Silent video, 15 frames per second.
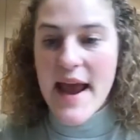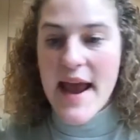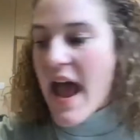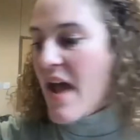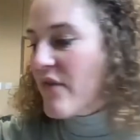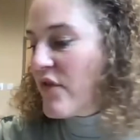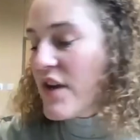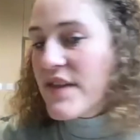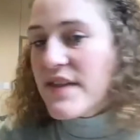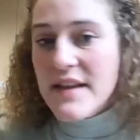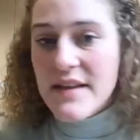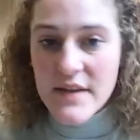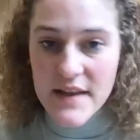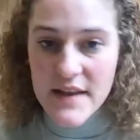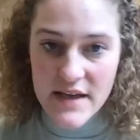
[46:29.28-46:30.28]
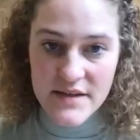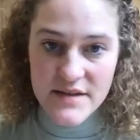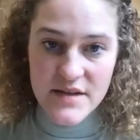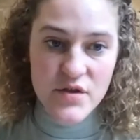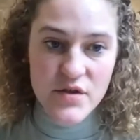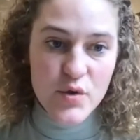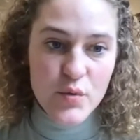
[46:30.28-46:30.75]
everything that the
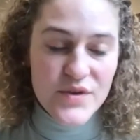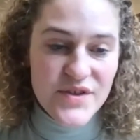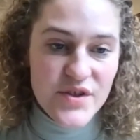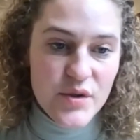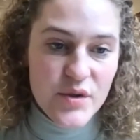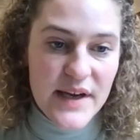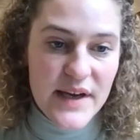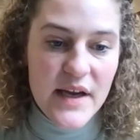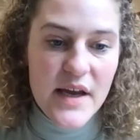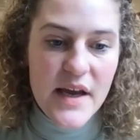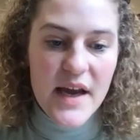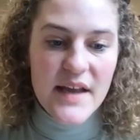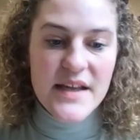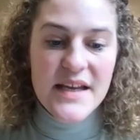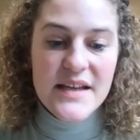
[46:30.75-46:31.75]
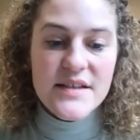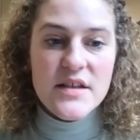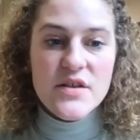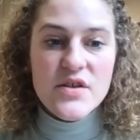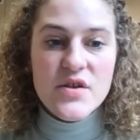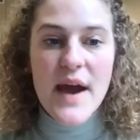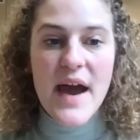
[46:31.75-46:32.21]
Institute was doing. And the
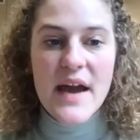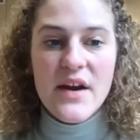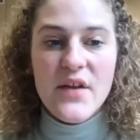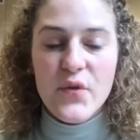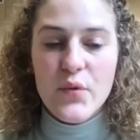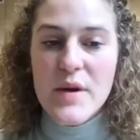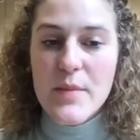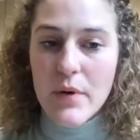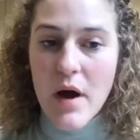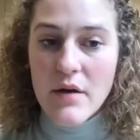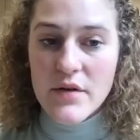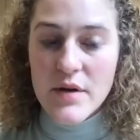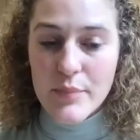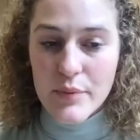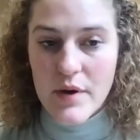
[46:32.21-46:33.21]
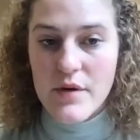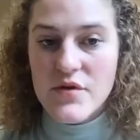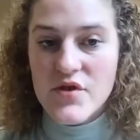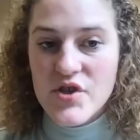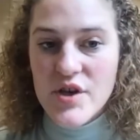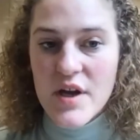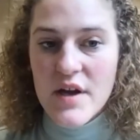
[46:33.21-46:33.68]
Institute had a three-pronged
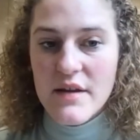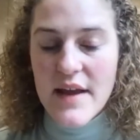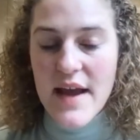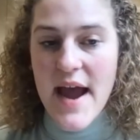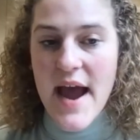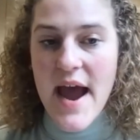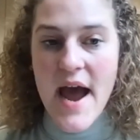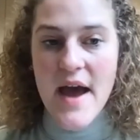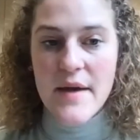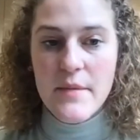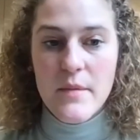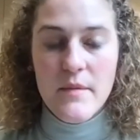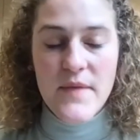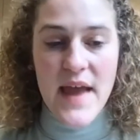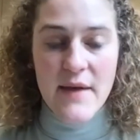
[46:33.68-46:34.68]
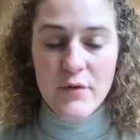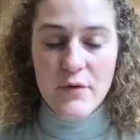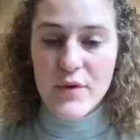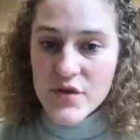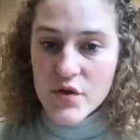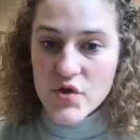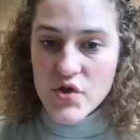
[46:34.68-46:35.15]
approach. They have a
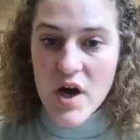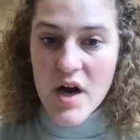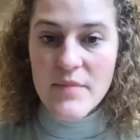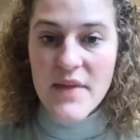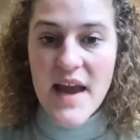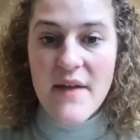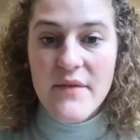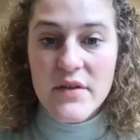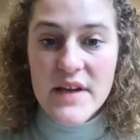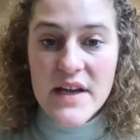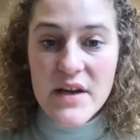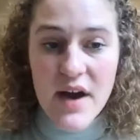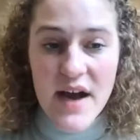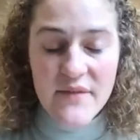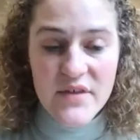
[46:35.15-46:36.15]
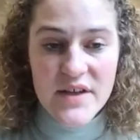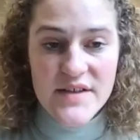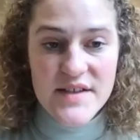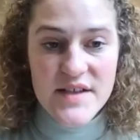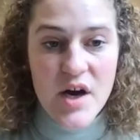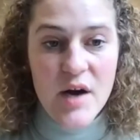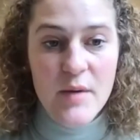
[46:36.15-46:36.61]
research arm, they have a legal
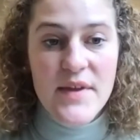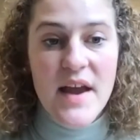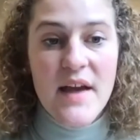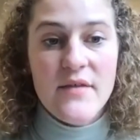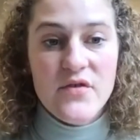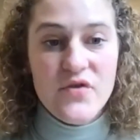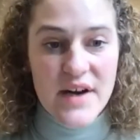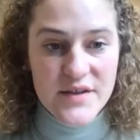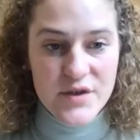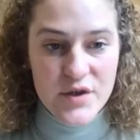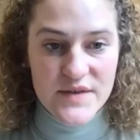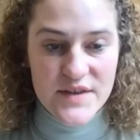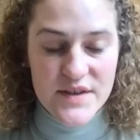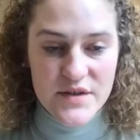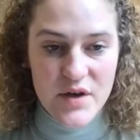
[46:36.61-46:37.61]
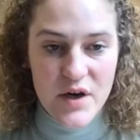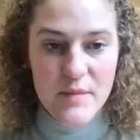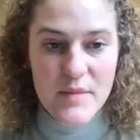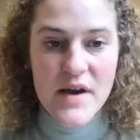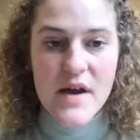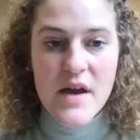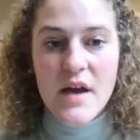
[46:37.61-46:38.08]
advocacy arm, and they have a direct services arm.
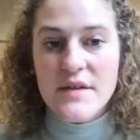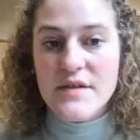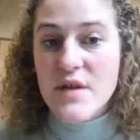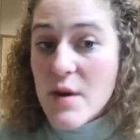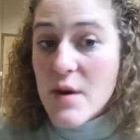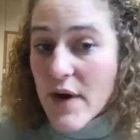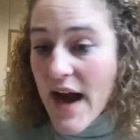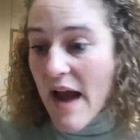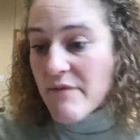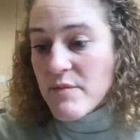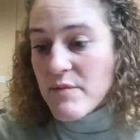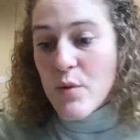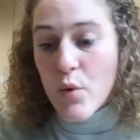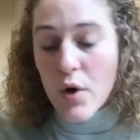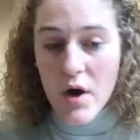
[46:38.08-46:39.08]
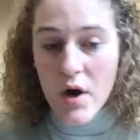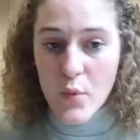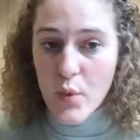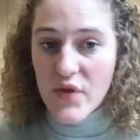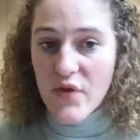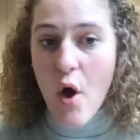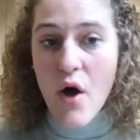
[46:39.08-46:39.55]
And so they were having me work
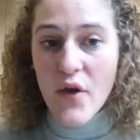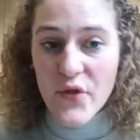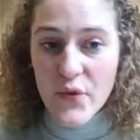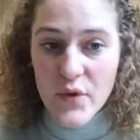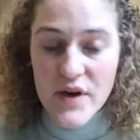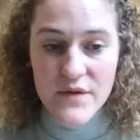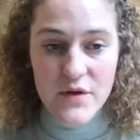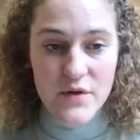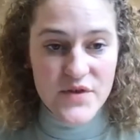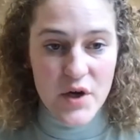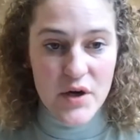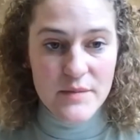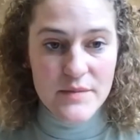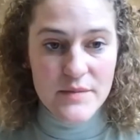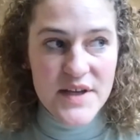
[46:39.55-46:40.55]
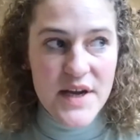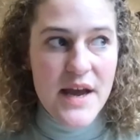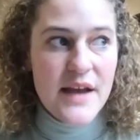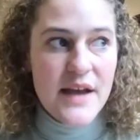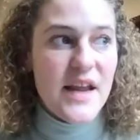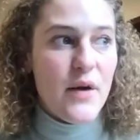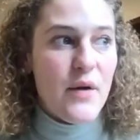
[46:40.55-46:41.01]
with all three of those arms.
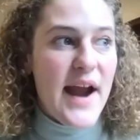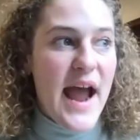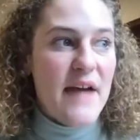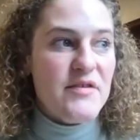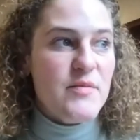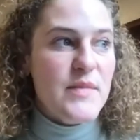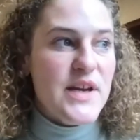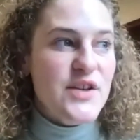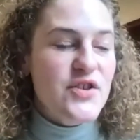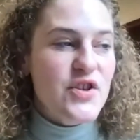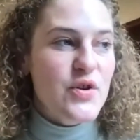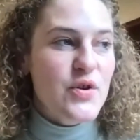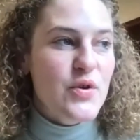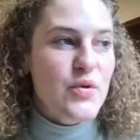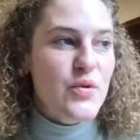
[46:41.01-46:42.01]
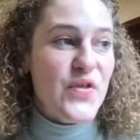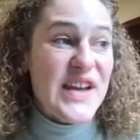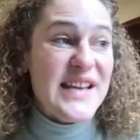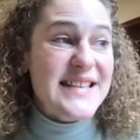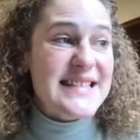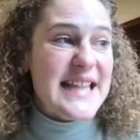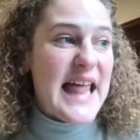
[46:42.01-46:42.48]
They were having me do
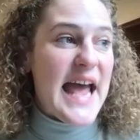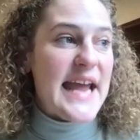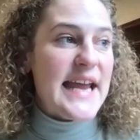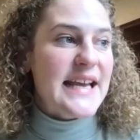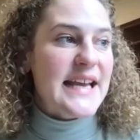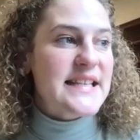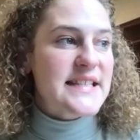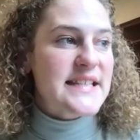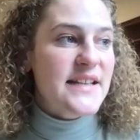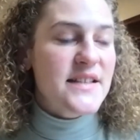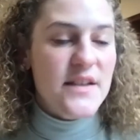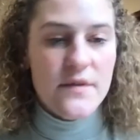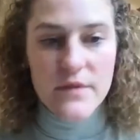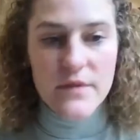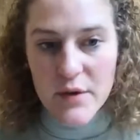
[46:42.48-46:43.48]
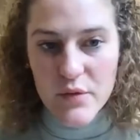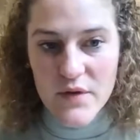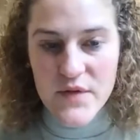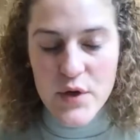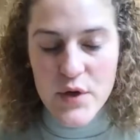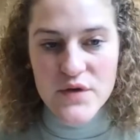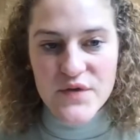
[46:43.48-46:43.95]
things like extensive lit
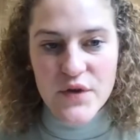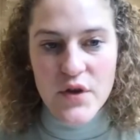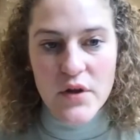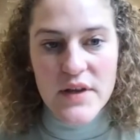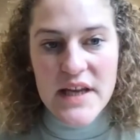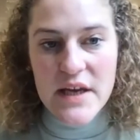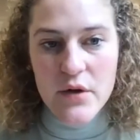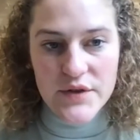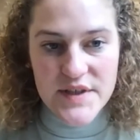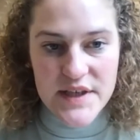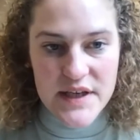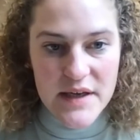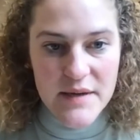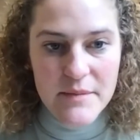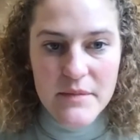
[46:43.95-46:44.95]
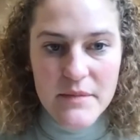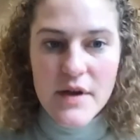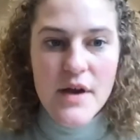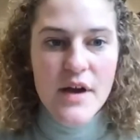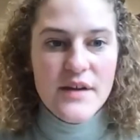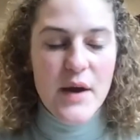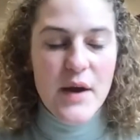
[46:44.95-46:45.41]
reviews for the legal team.
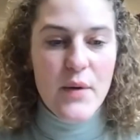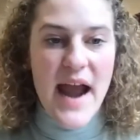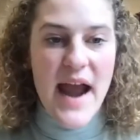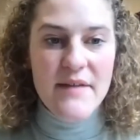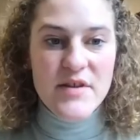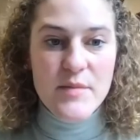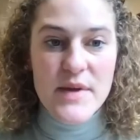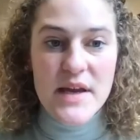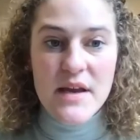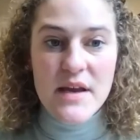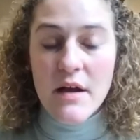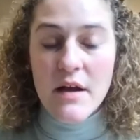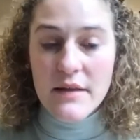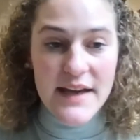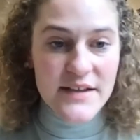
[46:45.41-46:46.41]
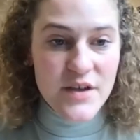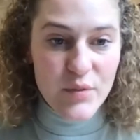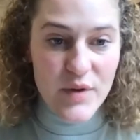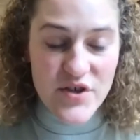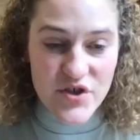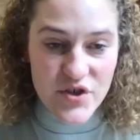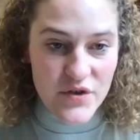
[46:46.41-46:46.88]
They were having me collect
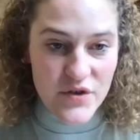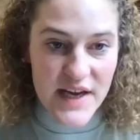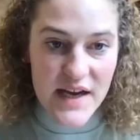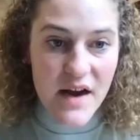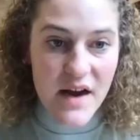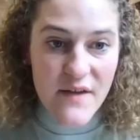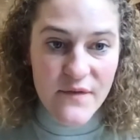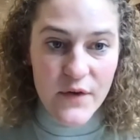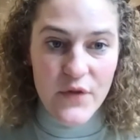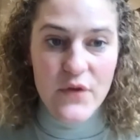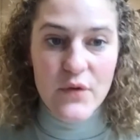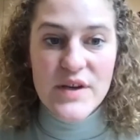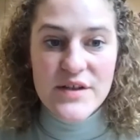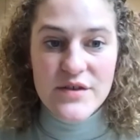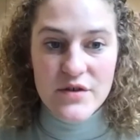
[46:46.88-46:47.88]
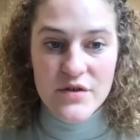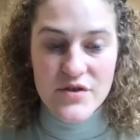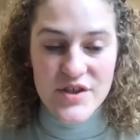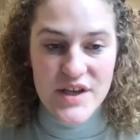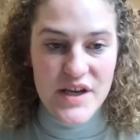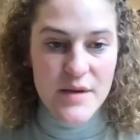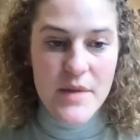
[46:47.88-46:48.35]
original data for the research
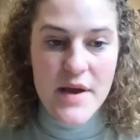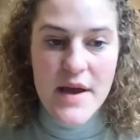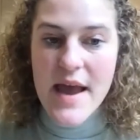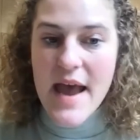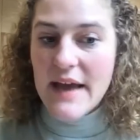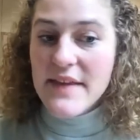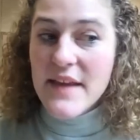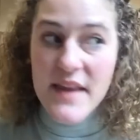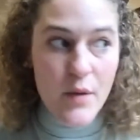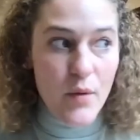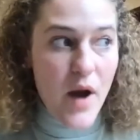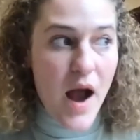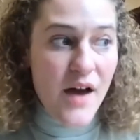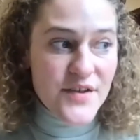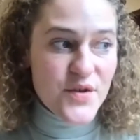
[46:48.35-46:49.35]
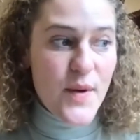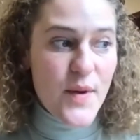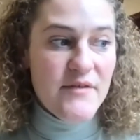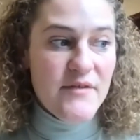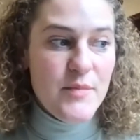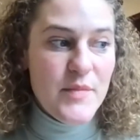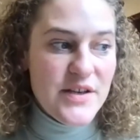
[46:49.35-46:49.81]
team. And then they were also
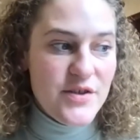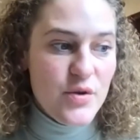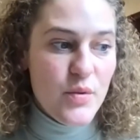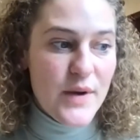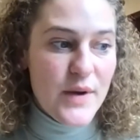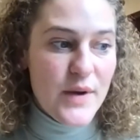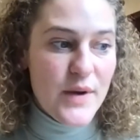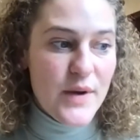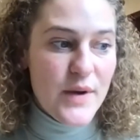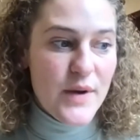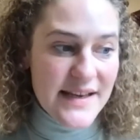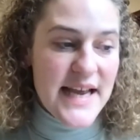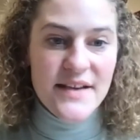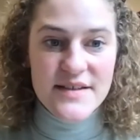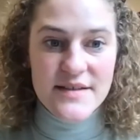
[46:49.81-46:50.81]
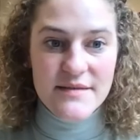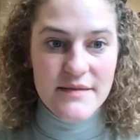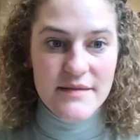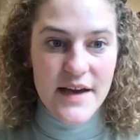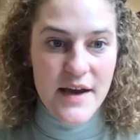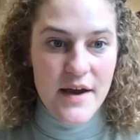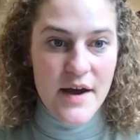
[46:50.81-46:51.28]
having me do
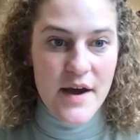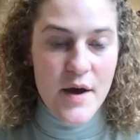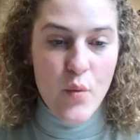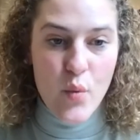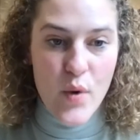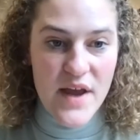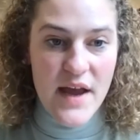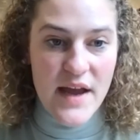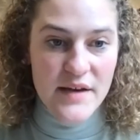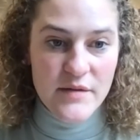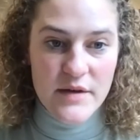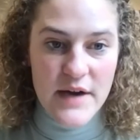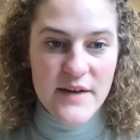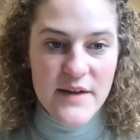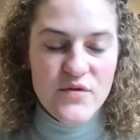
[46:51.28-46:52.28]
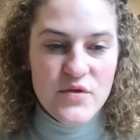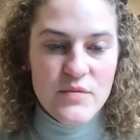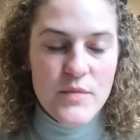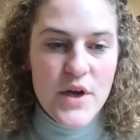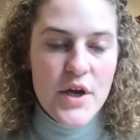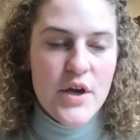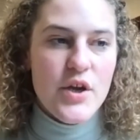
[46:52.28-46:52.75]
intakes
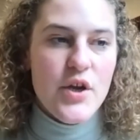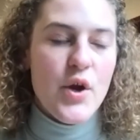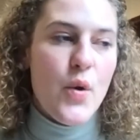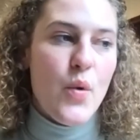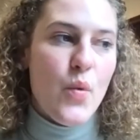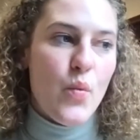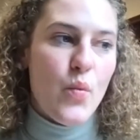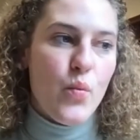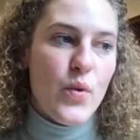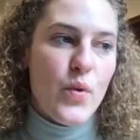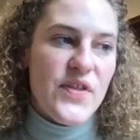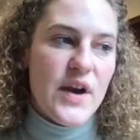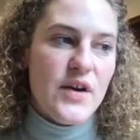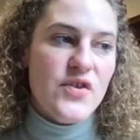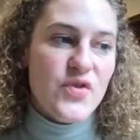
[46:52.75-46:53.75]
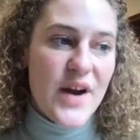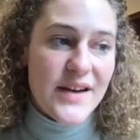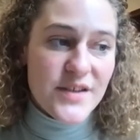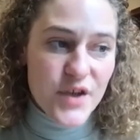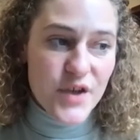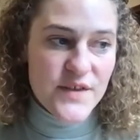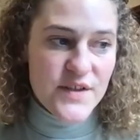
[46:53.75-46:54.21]
with their
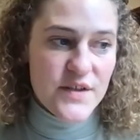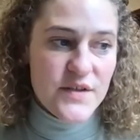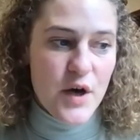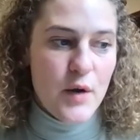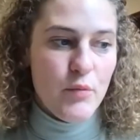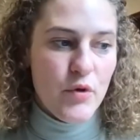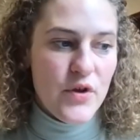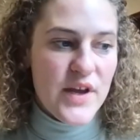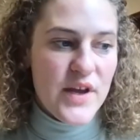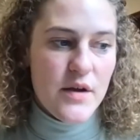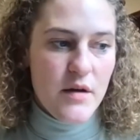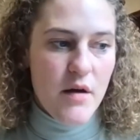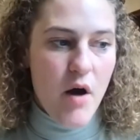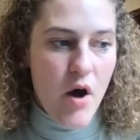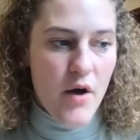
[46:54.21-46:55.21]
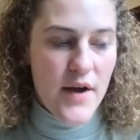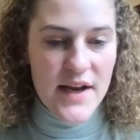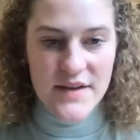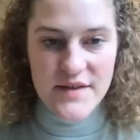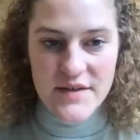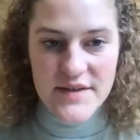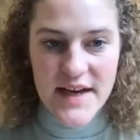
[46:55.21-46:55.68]
direct services arm, really all
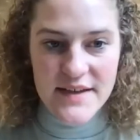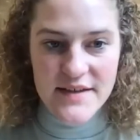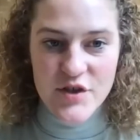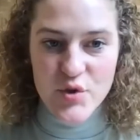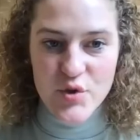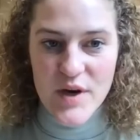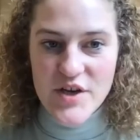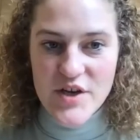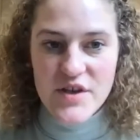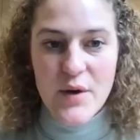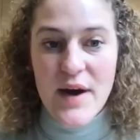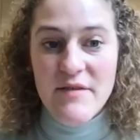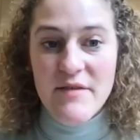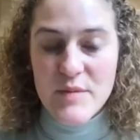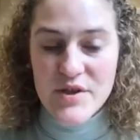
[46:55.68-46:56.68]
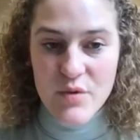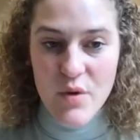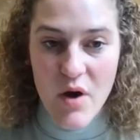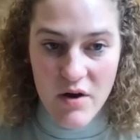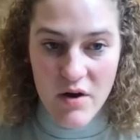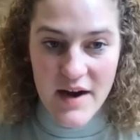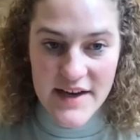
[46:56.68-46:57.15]
hands on deck situation. They were having me do
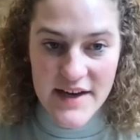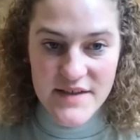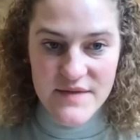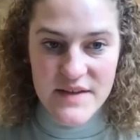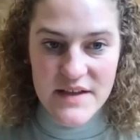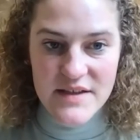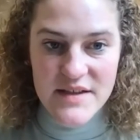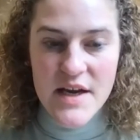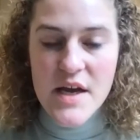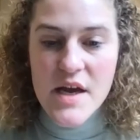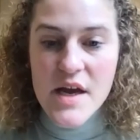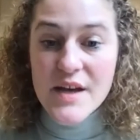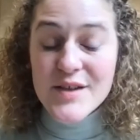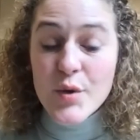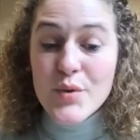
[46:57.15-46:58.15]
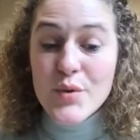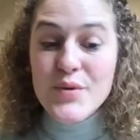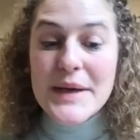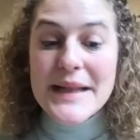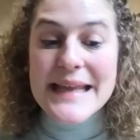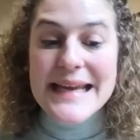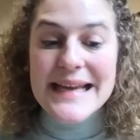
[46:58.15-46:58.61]
all kinds of things. So it was
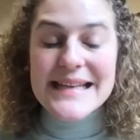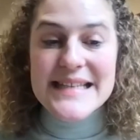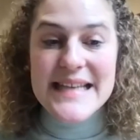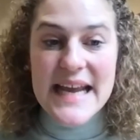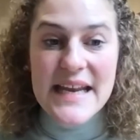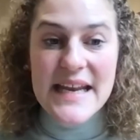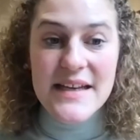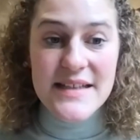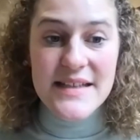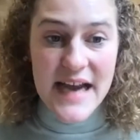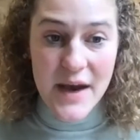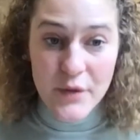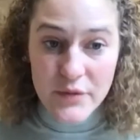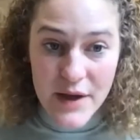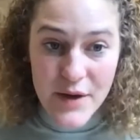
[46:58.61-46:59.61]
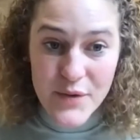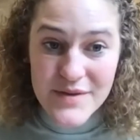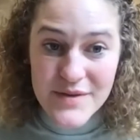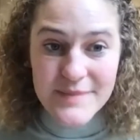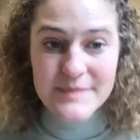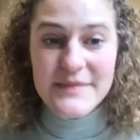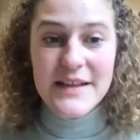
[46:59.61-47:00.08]
really a data download
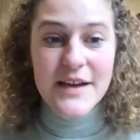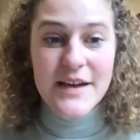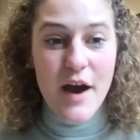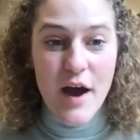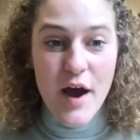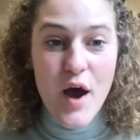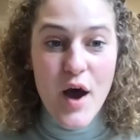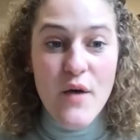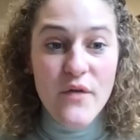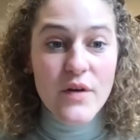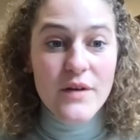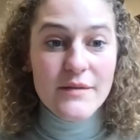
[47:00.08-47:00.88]
of